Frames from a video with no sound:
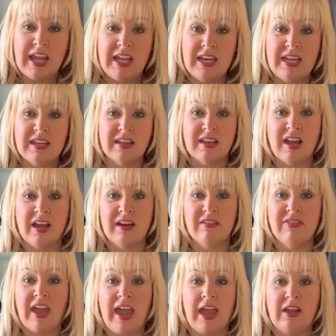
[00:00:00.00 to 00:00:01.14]
Any of
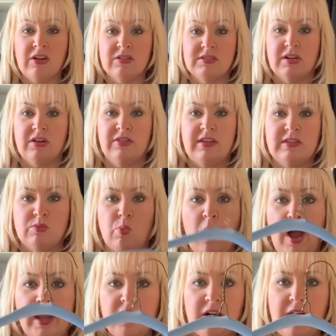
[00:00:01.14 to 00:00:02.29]
the hangers that are these
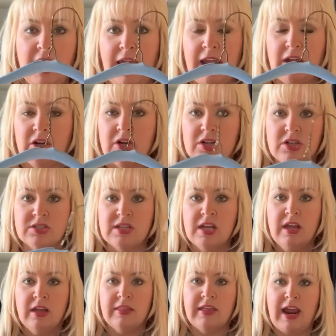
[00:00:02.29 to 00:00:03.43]
wire hangers
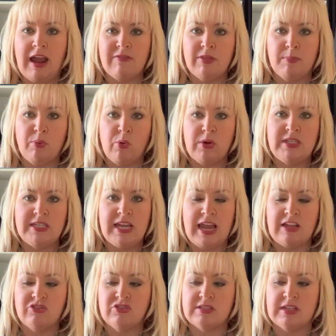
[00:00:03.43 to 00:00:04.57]
that have the pointy
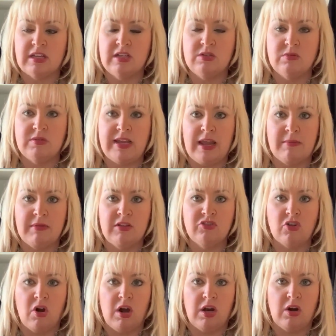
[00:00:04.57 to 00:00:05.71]
edges that can do damage
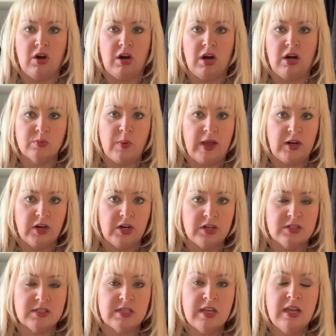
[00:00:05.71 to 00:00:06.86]
on our
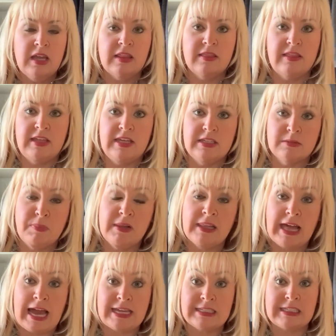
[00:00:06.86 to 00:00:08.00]
sweaters, these
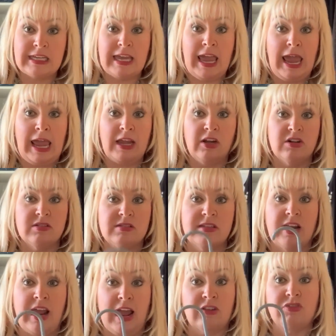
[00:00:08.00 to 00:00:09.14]
plastic hangers that
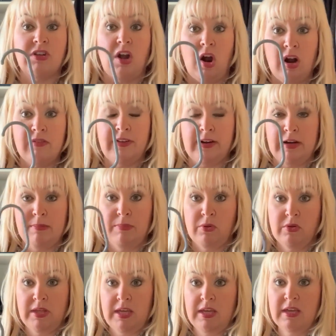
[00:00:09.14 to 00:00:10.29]
actually are very
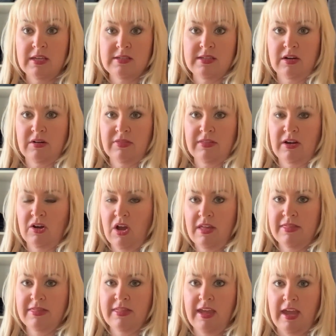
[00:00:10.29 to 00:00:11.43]
bulky because they're
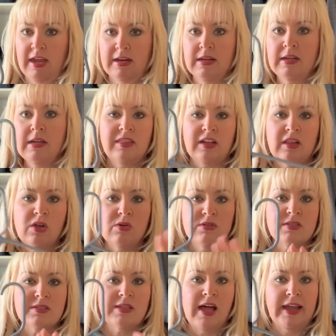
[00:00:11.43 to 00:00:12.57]
not thin. The
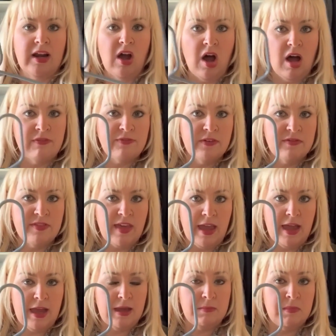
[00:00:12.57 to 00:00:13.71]
clothes slide off of
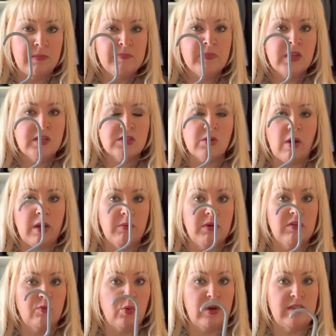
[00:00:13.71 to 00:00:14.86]
them. So I would
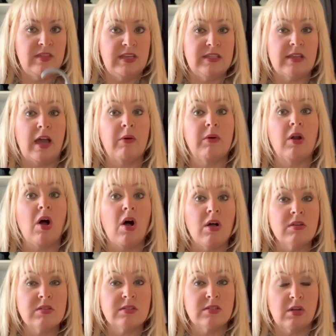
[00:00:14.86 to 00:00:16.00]
avoid these. I would
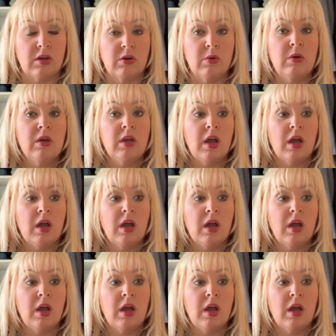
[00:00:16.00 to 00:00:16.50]
also